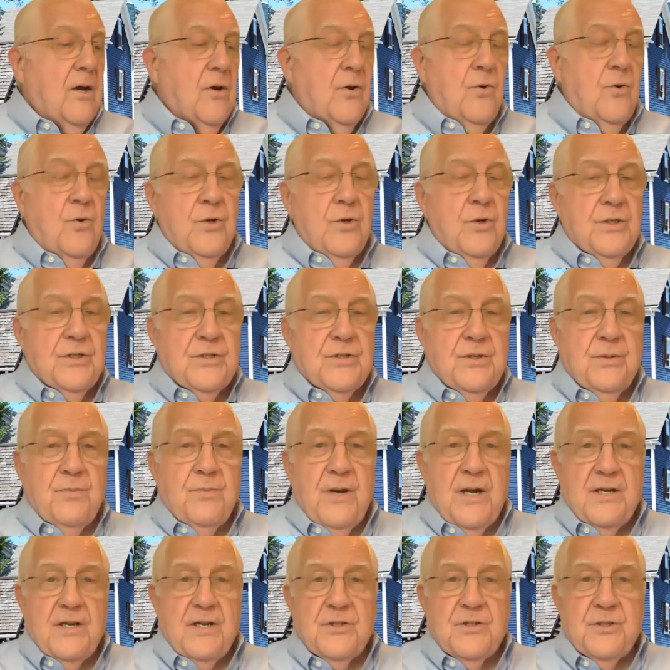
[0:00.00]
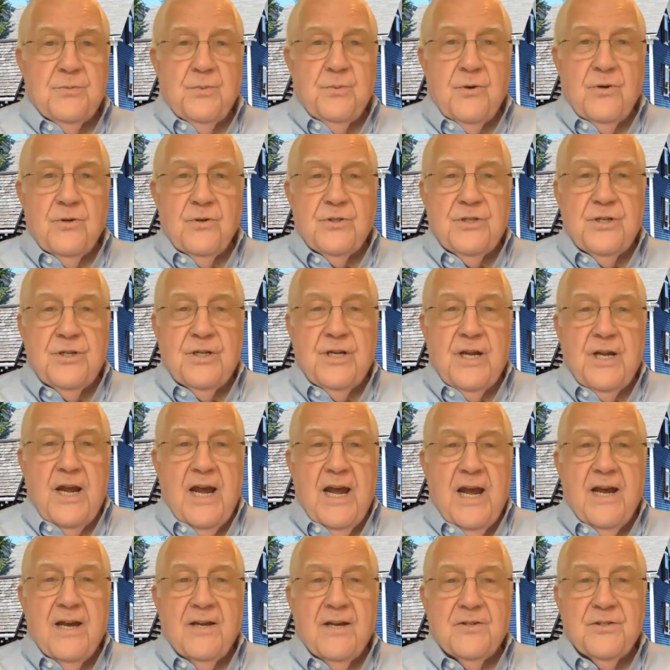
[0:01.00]
who is the best person to
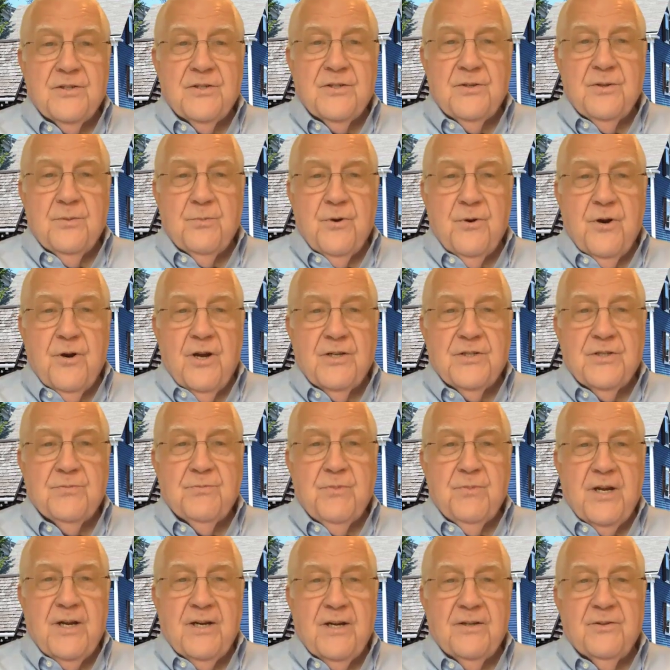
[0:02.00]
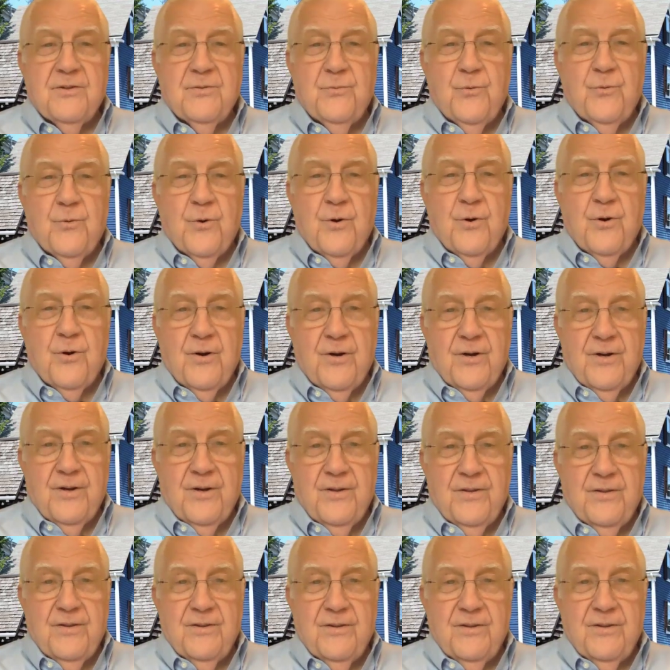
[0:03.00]
ask the prospect for
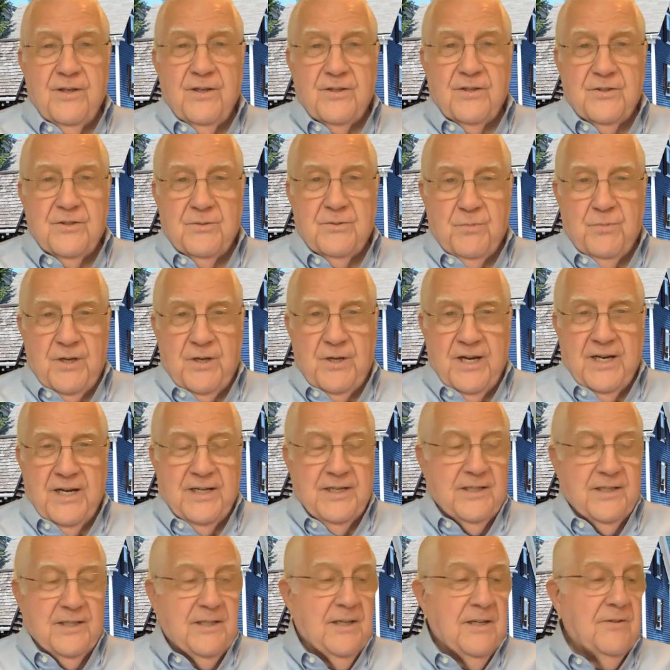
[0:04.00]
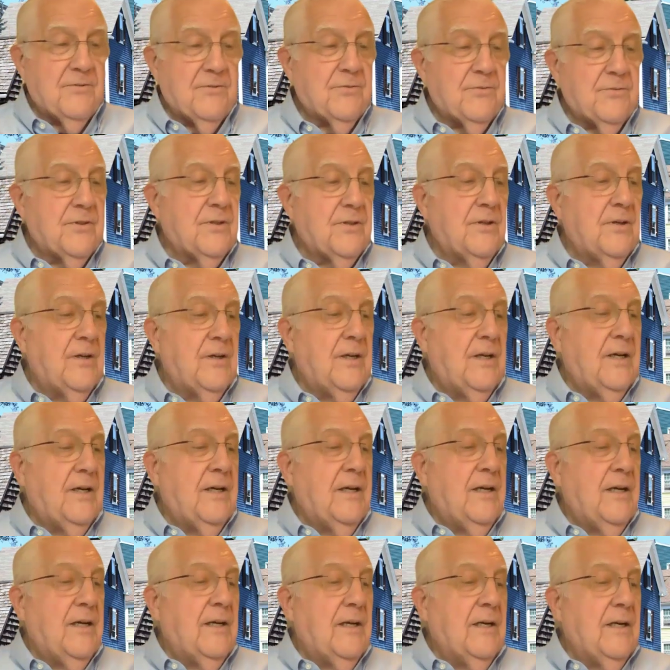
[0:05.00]
this planned gift?
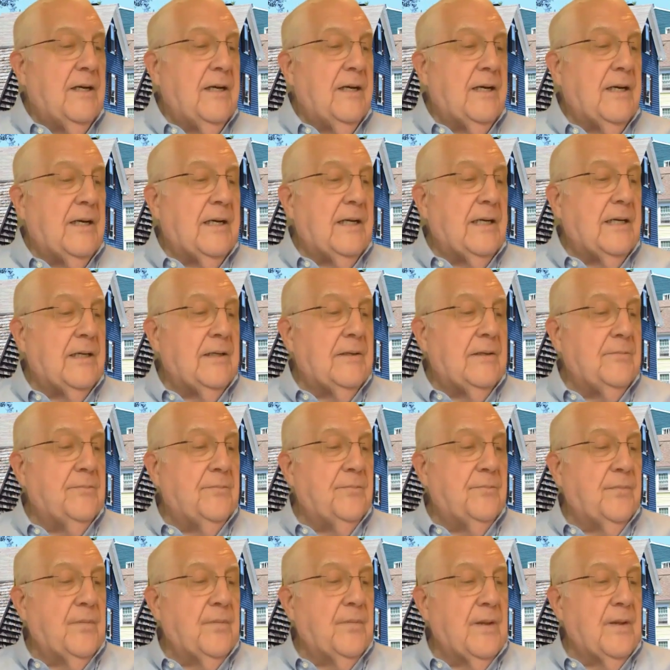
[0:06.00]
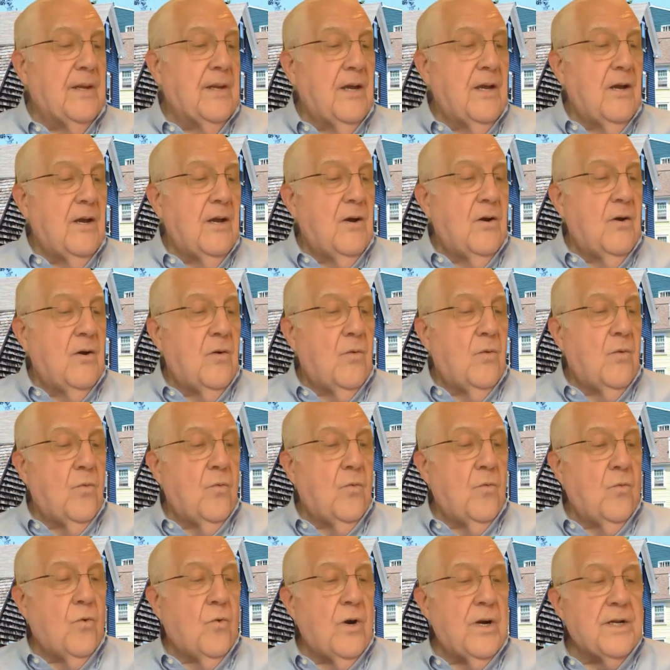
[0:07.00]
Um,
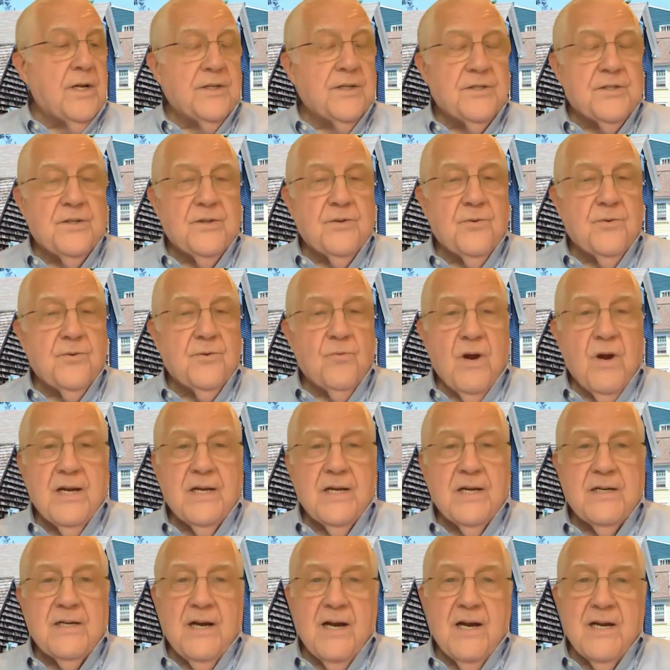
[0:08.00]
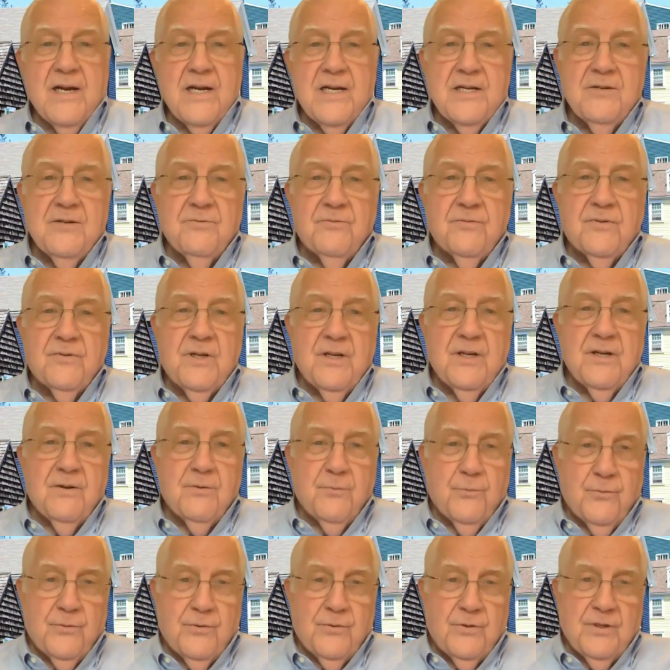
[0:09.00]
what is the right kind of
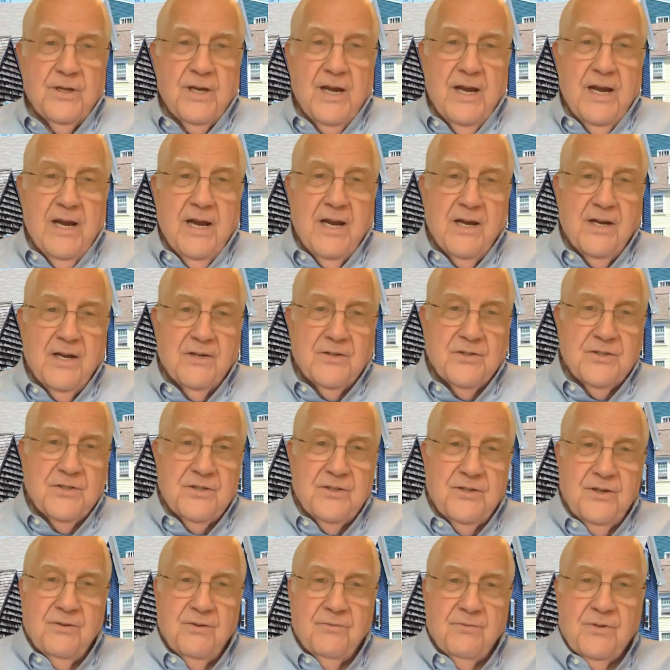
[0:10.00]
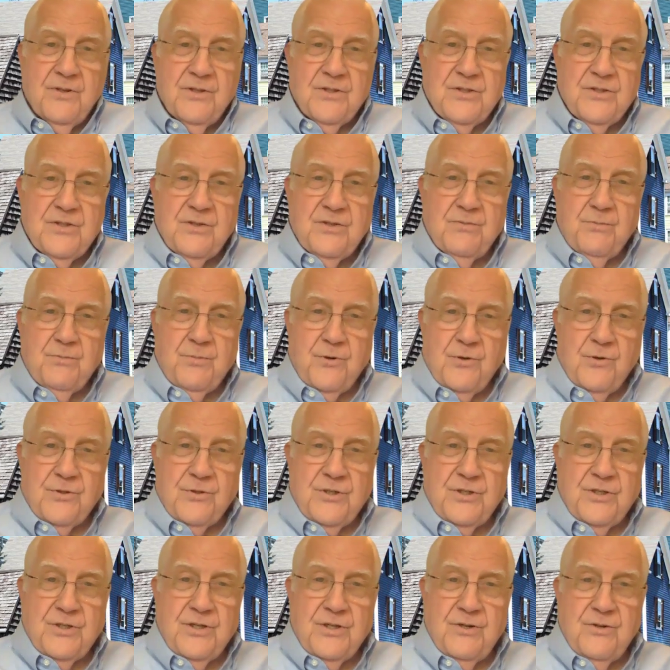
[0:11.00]
gift to ask of this
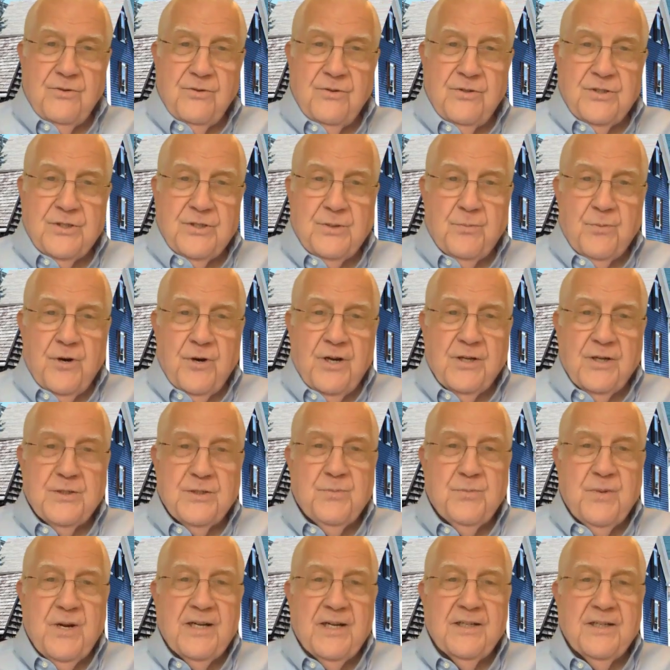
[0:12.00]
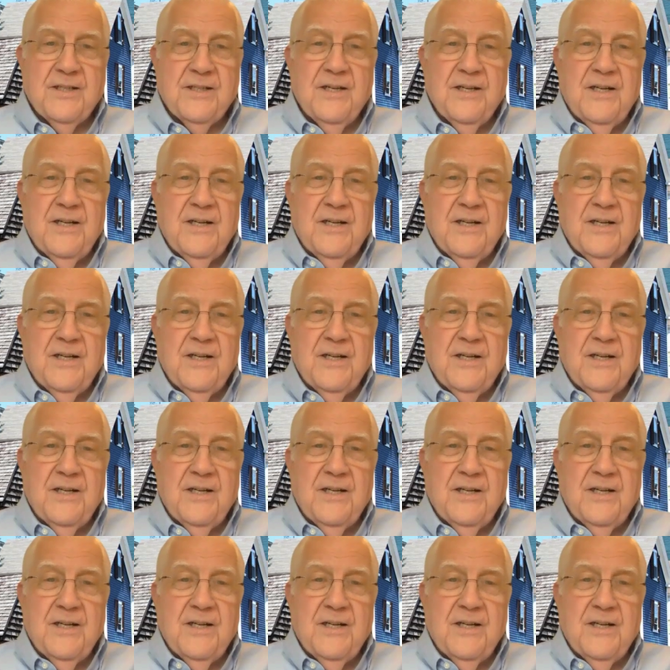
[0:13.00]
person who is a prospect?